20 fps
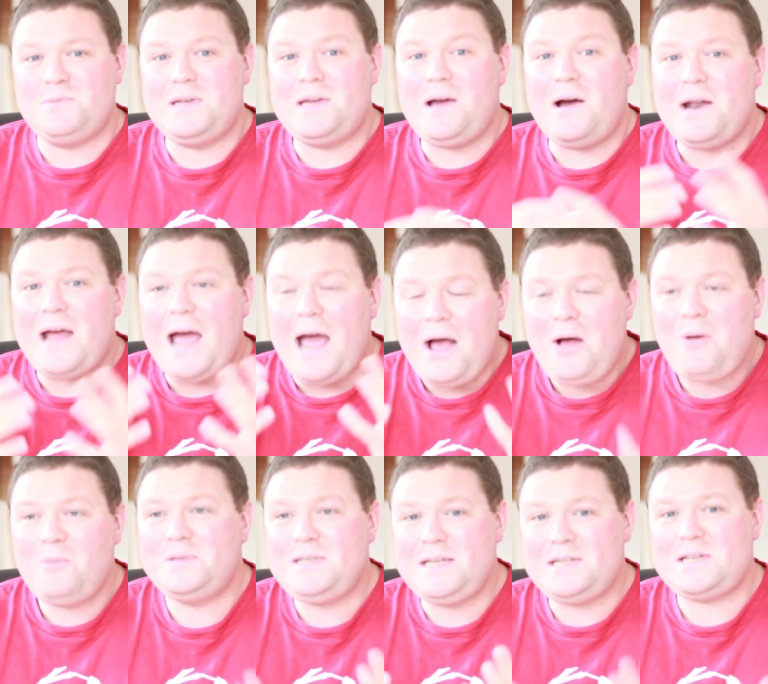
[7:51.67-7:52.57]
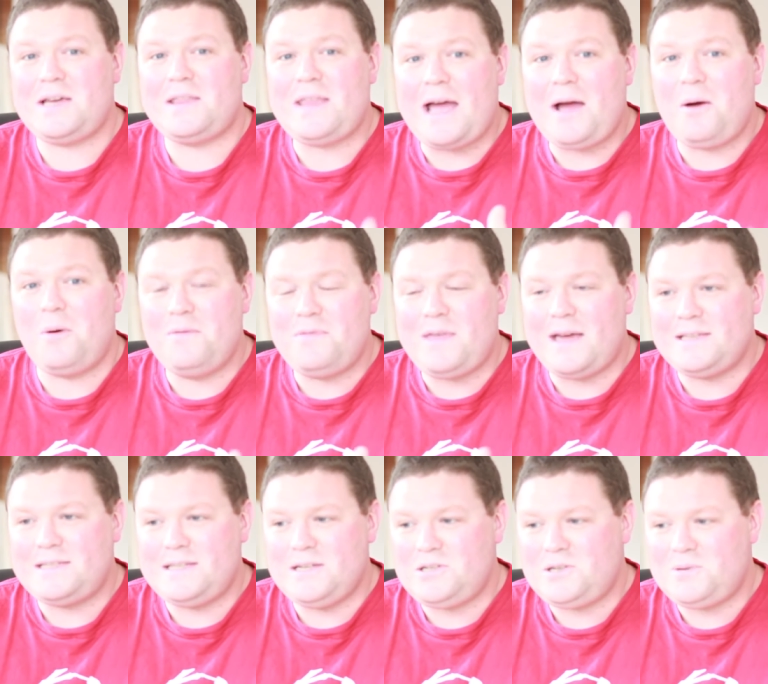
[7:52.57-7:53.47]
We kind of helped each other out of
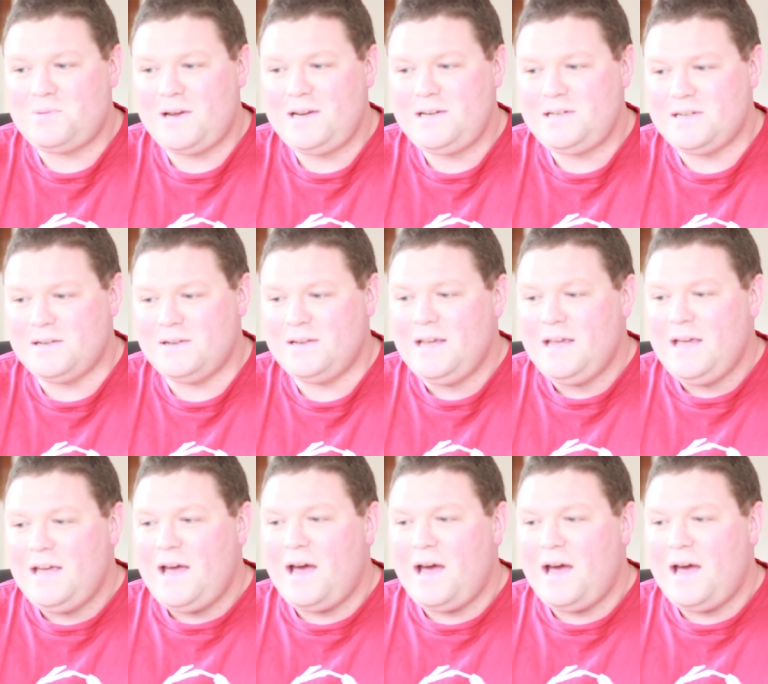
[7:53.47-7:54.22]
that situation,